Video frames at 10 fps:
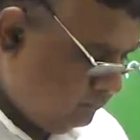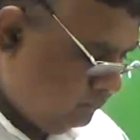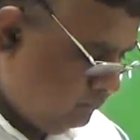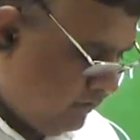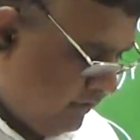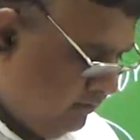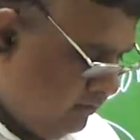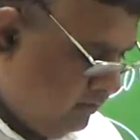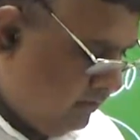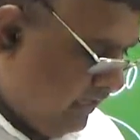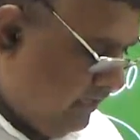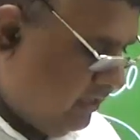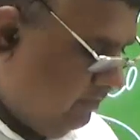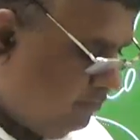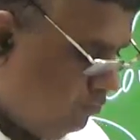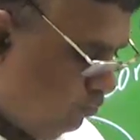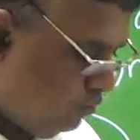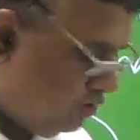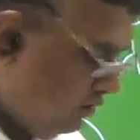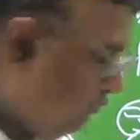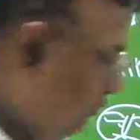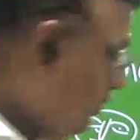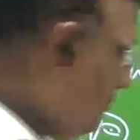Then I come to question 4.